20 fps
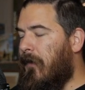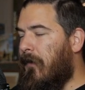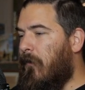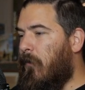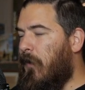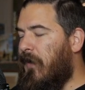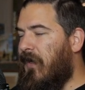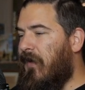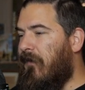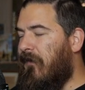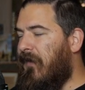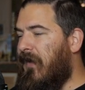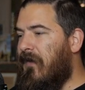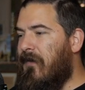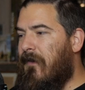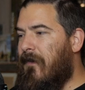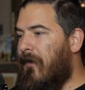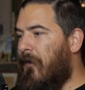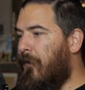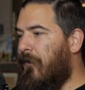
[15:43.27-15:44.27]
We didn't see
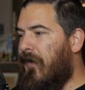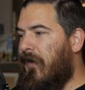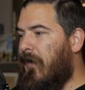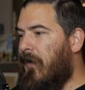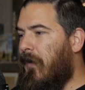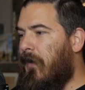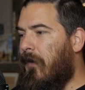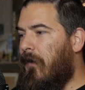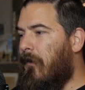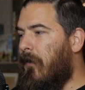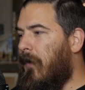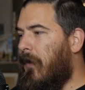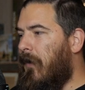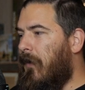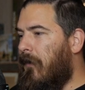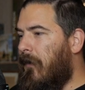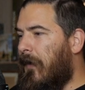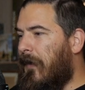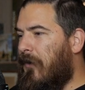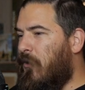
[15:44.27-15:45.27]
that there was any
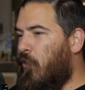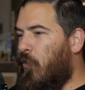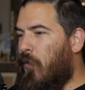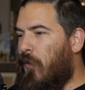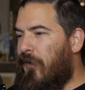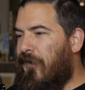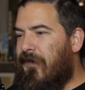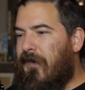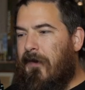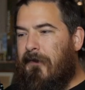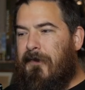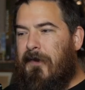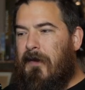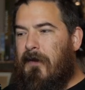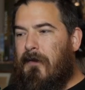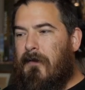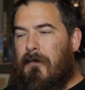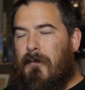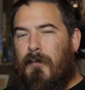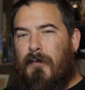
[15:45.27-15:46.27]
like cool stuff
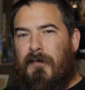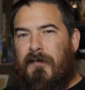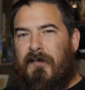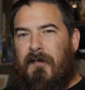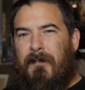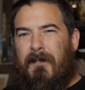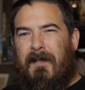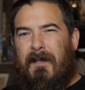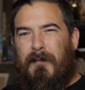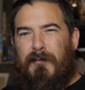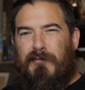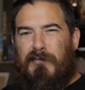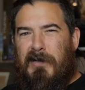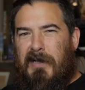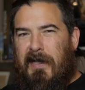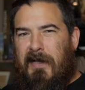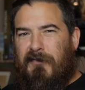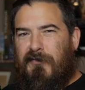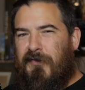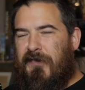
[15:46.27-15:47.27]
here or something that was
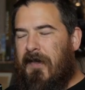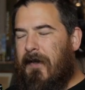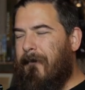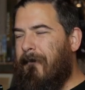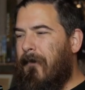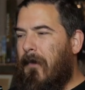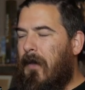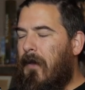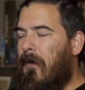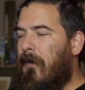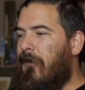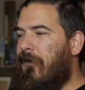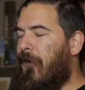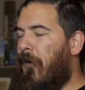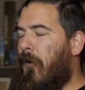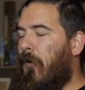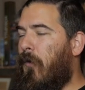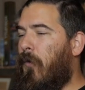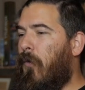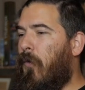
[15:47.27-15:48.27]
really interesting.
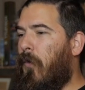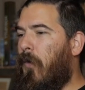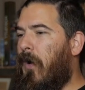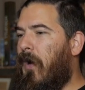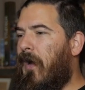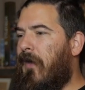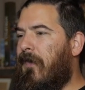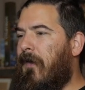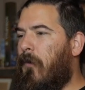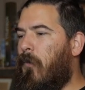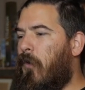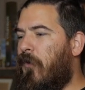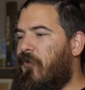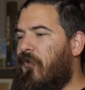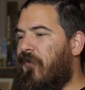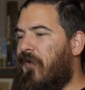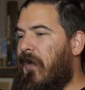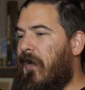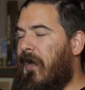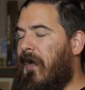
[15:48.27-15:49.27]
So I think we're
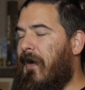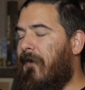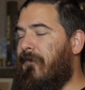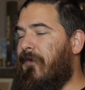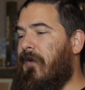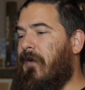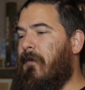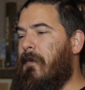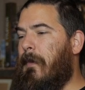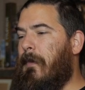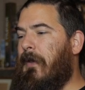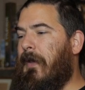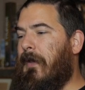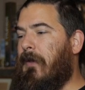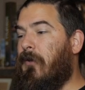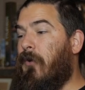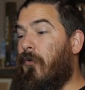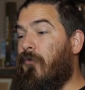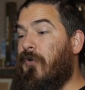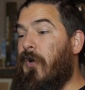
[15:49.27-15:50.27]
just going to have to maybe
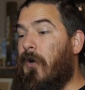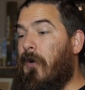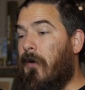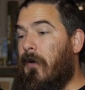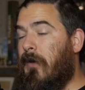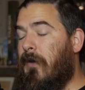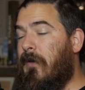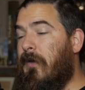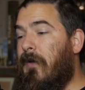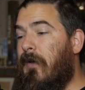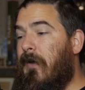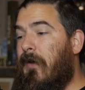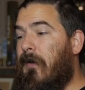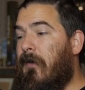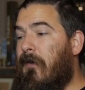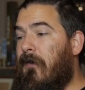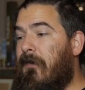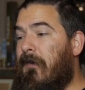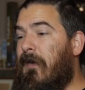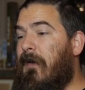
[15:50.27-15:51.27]
like go dark,
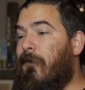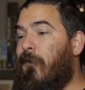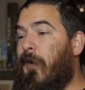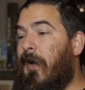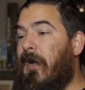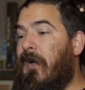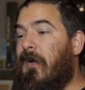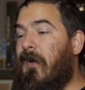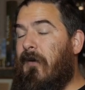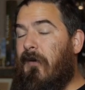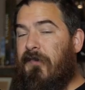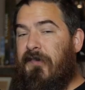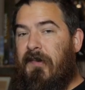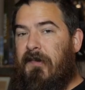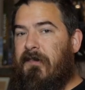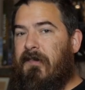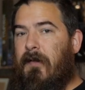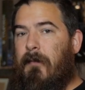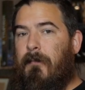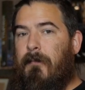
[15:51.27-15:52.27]
see if we can cut our
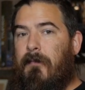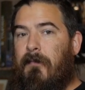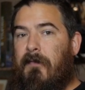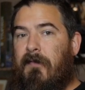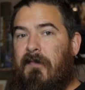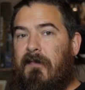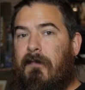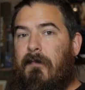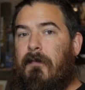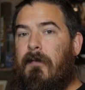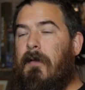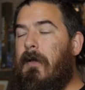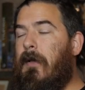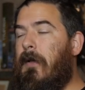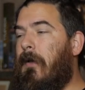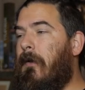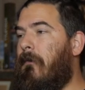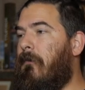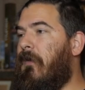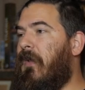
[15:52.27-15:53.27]
systems,
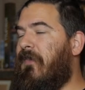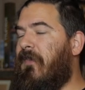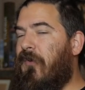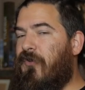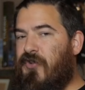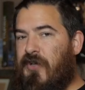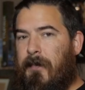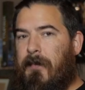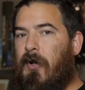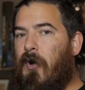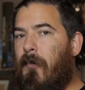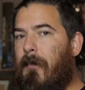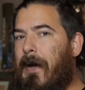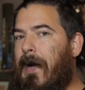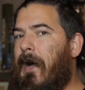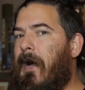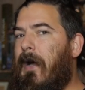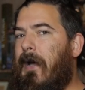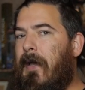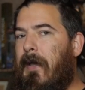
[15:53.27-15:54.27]
let the ship go
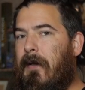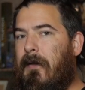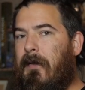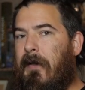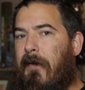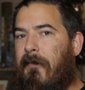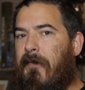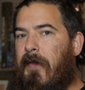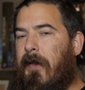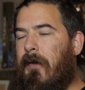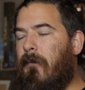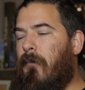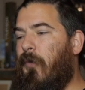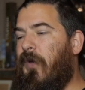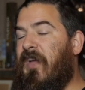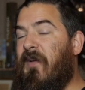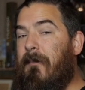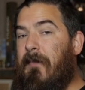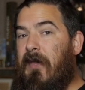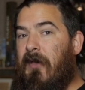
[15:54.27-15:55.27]
by, and then
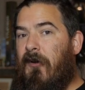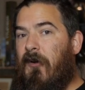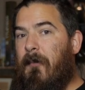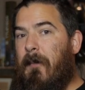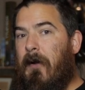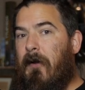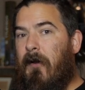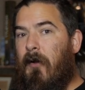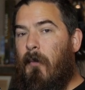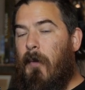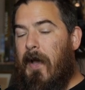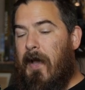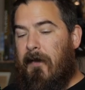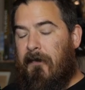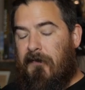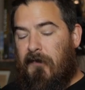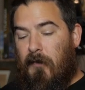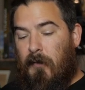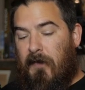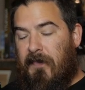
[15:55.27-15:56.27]
we can be on our merry way.
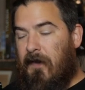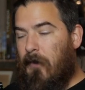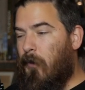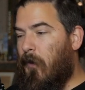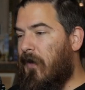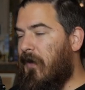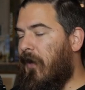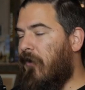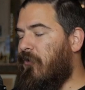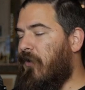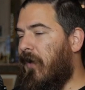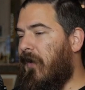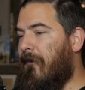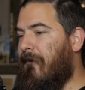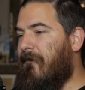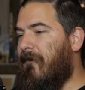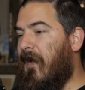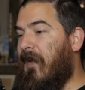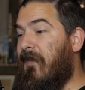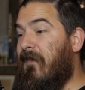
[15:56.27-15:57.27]
So I think we're going to try to
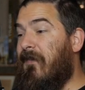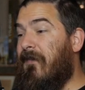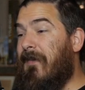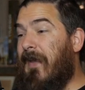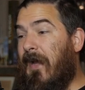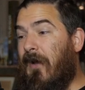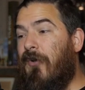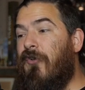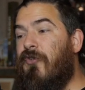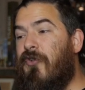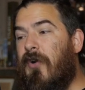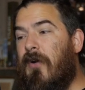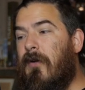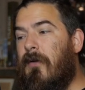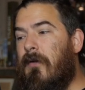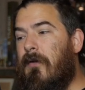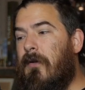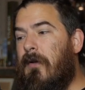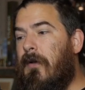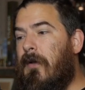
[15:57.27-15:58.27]
face danger.